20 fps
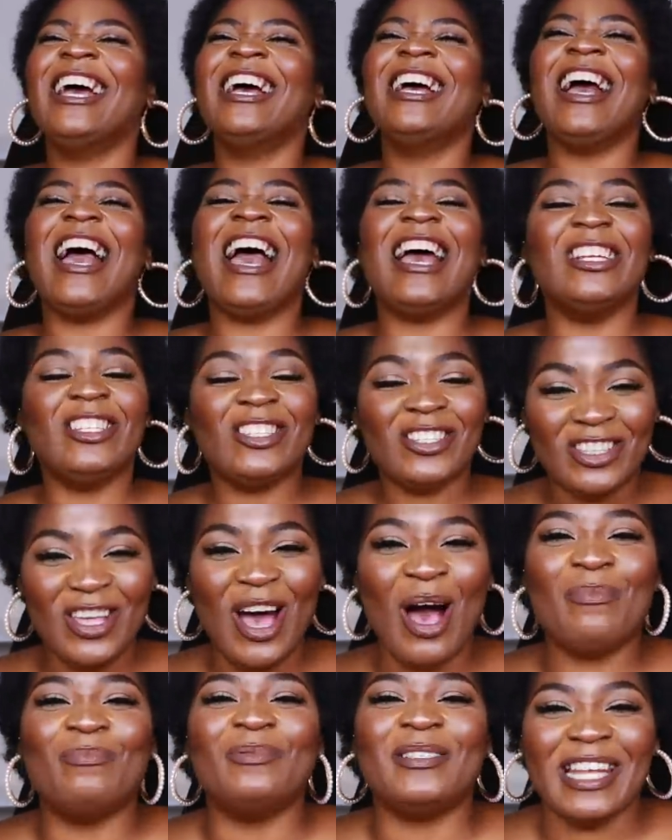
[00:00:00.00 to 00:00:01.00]
And
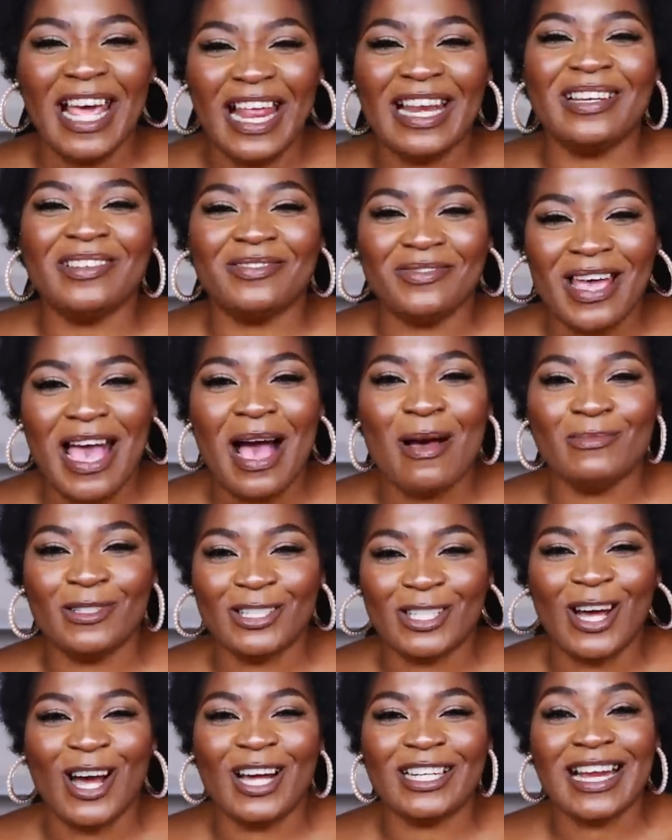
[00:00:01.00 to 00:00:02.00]
stop telling me I'm
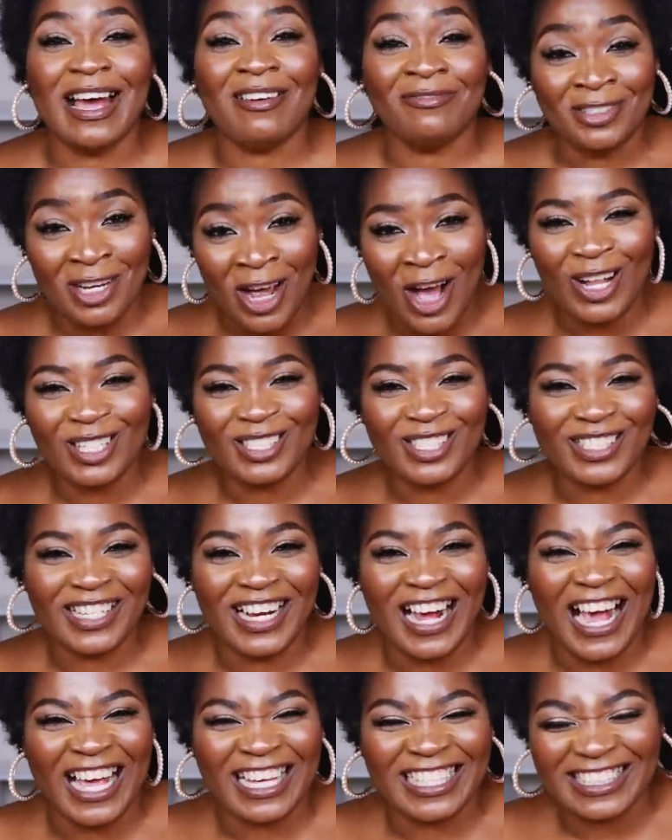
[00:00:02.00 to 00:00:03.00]
short, I've told
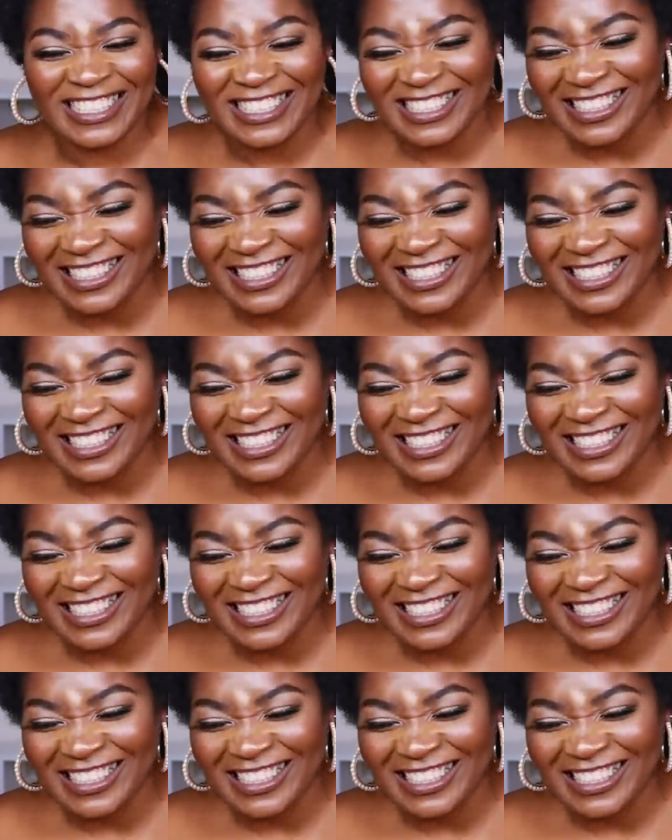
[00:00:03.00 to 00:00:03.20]
you guys.